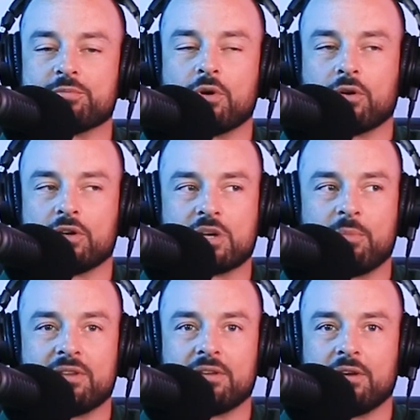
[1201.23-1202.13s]
brokerage, I'm
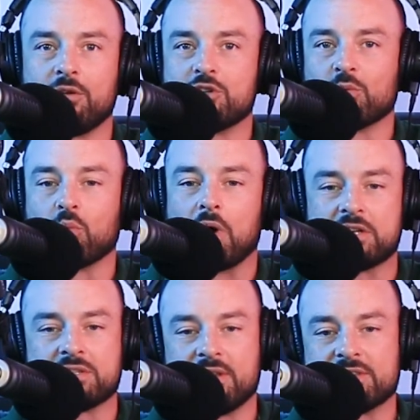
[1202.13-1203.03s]
going to tell you should
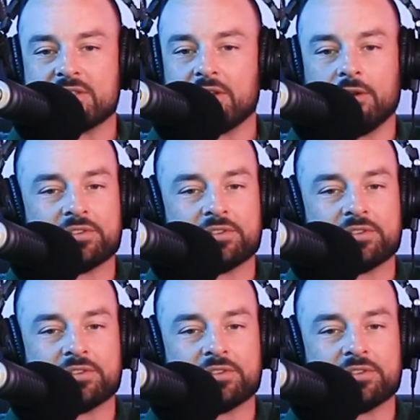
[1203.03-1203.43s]
watch this little